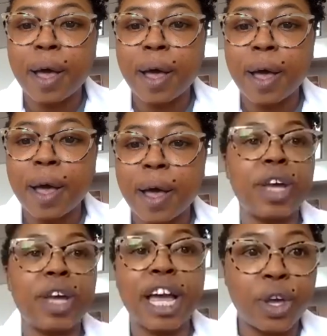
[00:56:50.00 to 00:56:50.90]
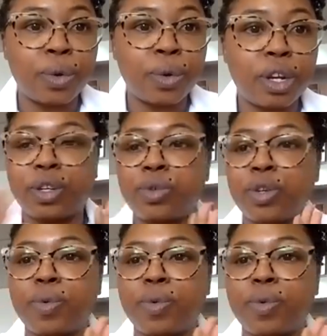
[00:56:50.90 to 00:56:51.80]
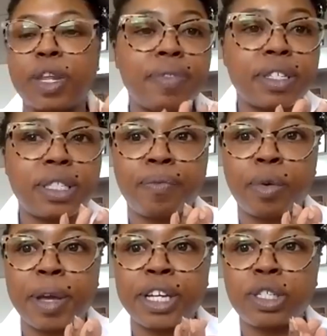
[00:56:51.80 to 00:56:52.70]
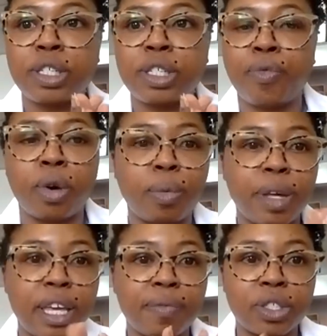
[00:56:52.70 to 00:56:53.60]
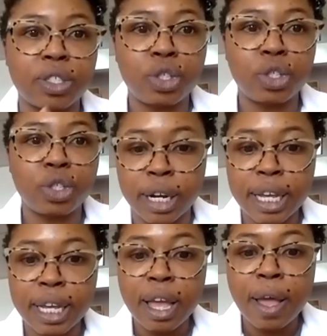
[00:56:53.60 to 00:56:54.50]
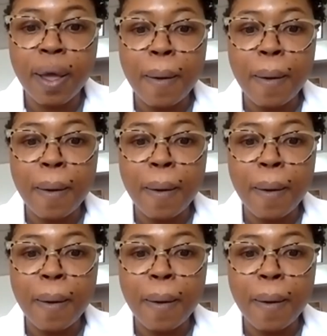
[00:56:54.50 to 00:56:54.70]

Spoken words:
Again, you guys know you knew a lot of this information before we even started,